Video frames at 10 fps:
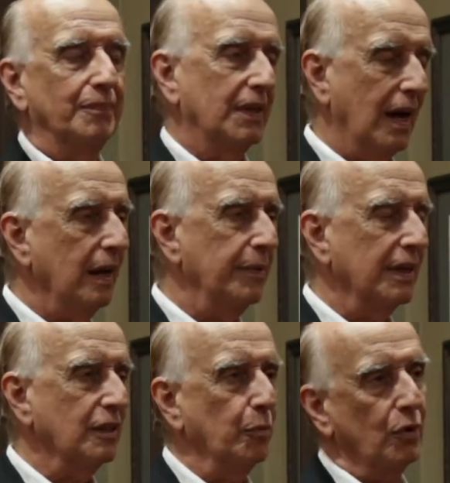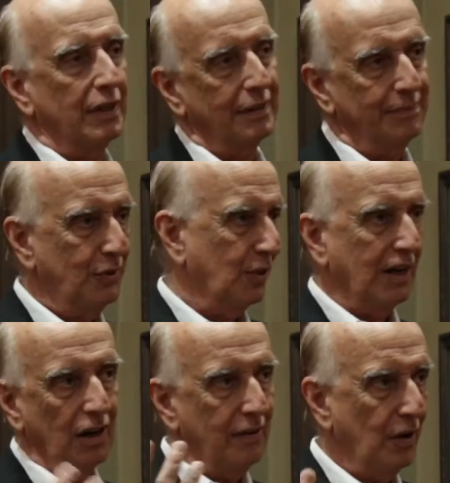got up the next morning, took
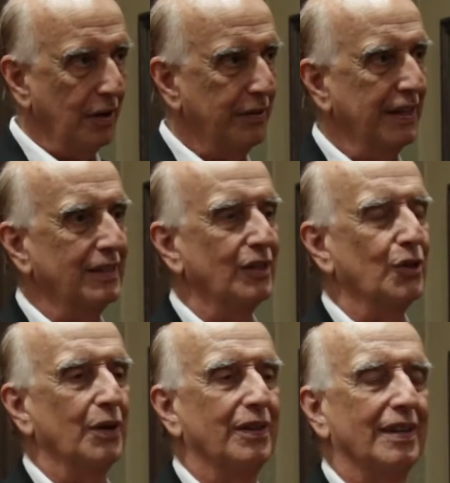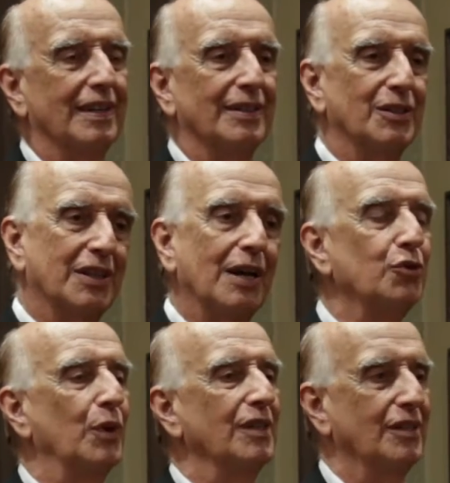care of all the necessary things, got
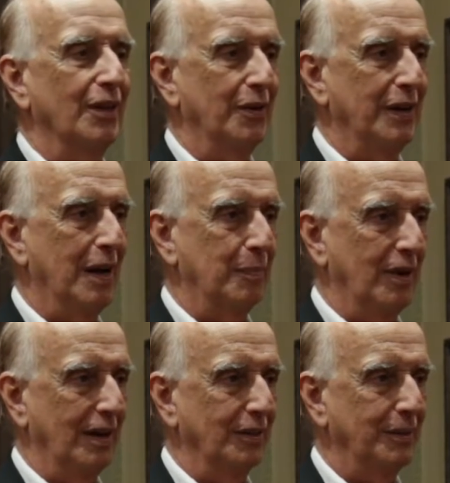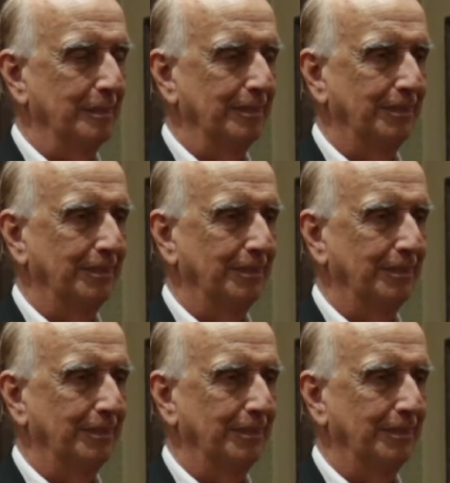dressed to go to the Opera House.